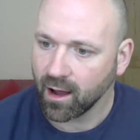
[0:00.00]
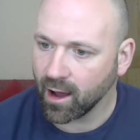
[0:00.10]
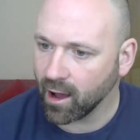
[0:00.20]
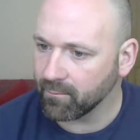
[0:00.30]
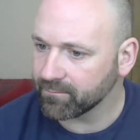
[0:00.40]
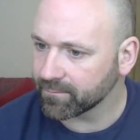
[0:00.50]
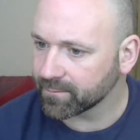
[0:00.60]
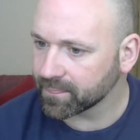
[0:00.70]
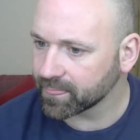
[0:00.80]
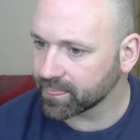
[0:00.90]

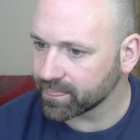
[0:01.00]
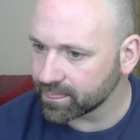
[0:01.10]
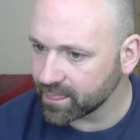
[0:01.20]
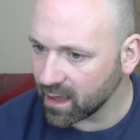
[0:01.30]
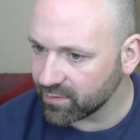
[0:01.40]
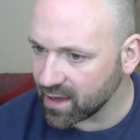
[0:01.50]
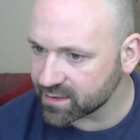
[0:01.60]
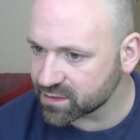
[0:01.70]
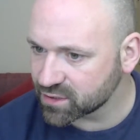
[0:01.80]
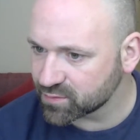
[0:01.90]
Now
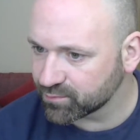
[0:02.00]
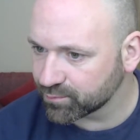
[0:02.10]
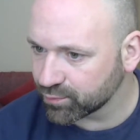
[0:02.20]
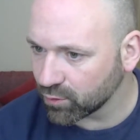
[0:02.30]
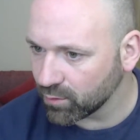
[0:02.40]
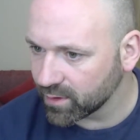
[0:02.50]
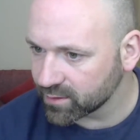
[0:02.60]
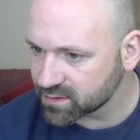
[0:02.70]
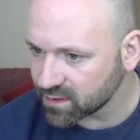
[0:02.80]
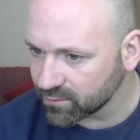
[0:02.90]
that's just brought me
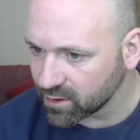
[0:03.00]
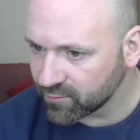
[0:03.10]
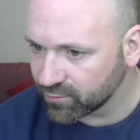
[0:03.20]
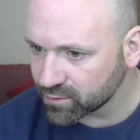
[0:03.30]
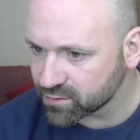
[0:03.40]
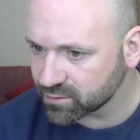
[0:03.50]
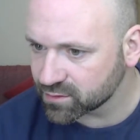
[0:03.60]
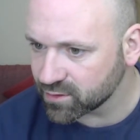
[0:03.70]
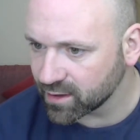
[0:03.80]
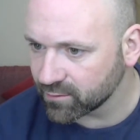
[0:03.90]
on some, looking forward to
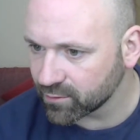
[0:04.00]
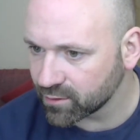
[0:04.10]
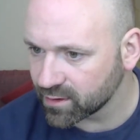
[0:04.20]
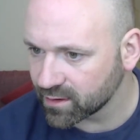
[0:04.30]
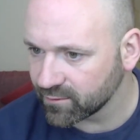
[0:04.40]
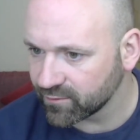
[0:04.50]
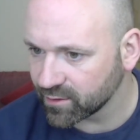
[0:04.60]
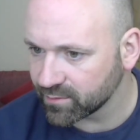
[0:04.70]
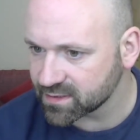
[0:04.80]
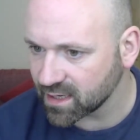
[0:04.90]
training and recruiting in the
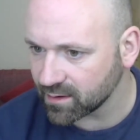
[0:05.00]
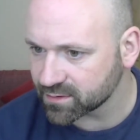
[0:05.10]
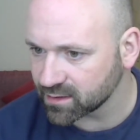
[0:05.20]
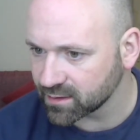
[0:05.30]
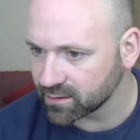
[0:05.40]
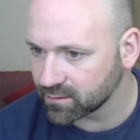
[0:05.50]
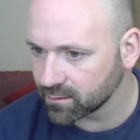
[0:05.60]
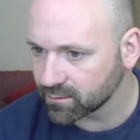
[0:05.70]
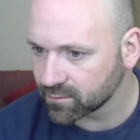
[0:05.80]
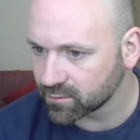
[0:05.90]
Philippines. Absolutely
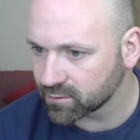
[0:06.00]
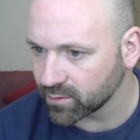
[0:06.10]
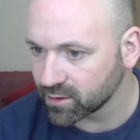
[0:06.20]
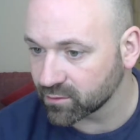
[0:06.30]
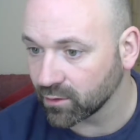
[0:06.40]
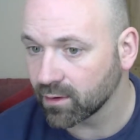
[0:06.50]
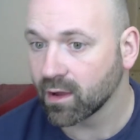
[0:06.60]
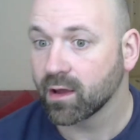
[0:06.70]
dominador.